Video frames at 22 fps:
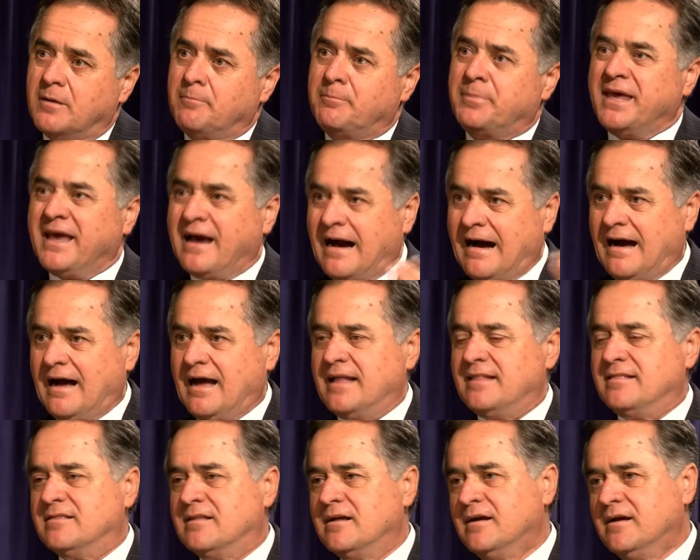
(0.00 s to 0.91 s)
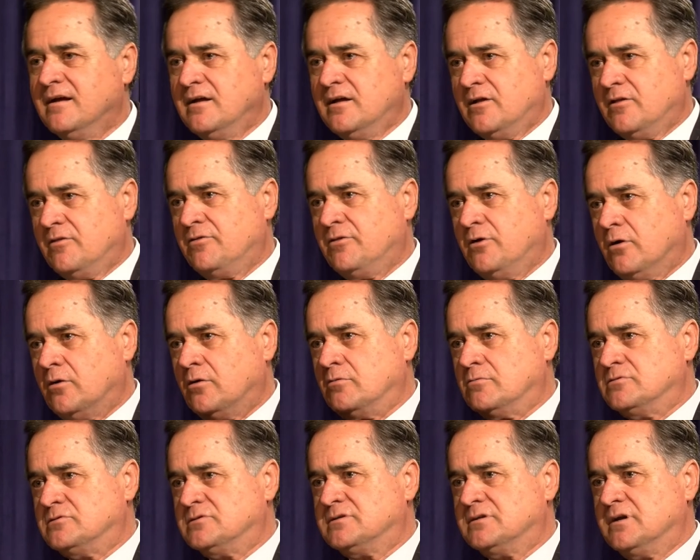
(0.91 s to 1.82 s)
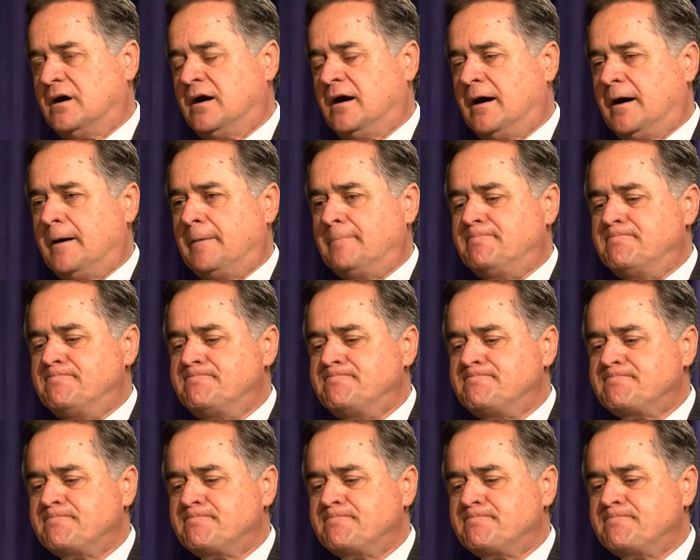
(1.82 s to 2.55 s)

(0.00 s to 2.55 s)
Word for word: behind those um,